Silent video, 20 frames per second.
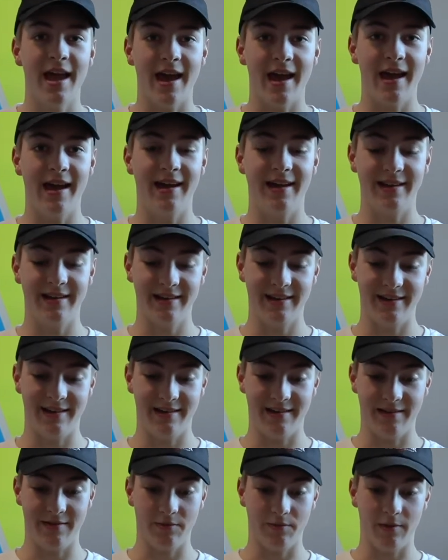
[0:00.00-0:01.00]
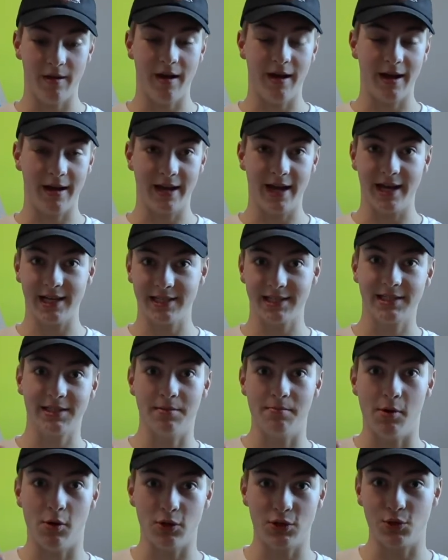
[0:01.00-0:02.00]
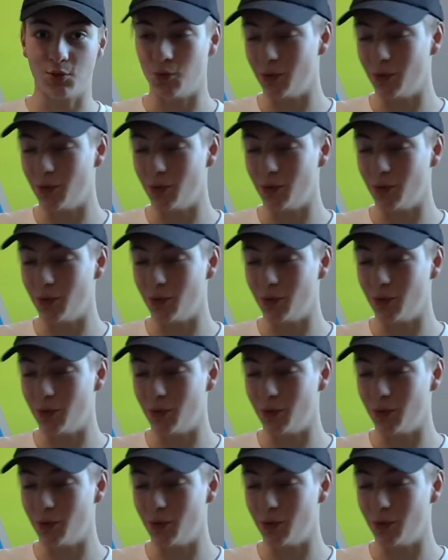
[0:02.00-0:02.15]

and I guess the most